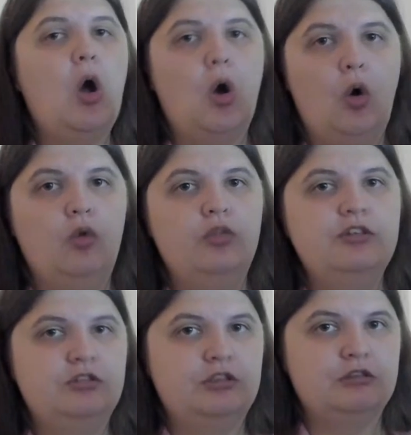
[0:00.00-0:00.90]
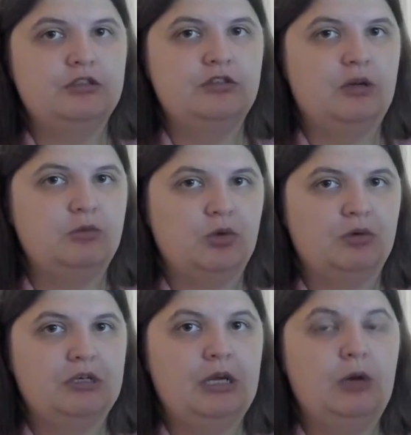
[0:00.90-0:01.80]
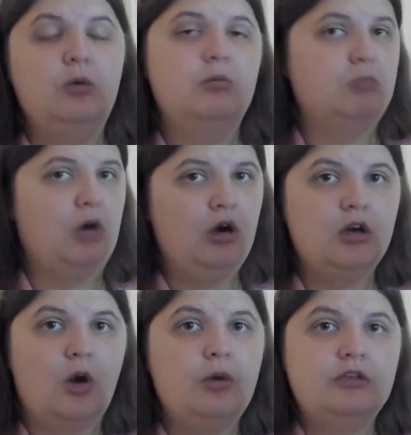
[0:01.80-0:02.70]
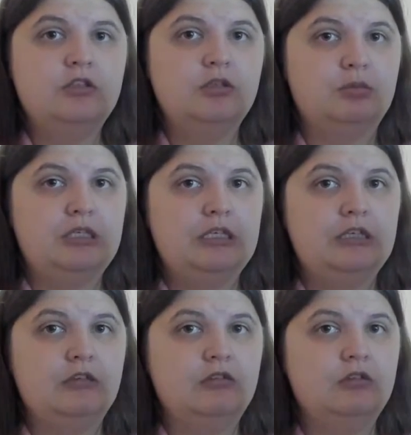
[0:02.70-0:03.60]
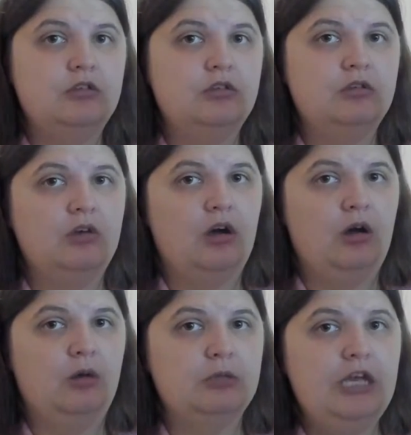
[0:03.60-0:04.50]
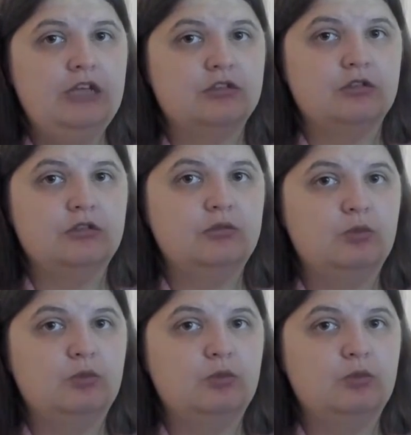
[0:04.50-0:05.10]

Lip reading: all the series that I'm doing right now are going to be canceled.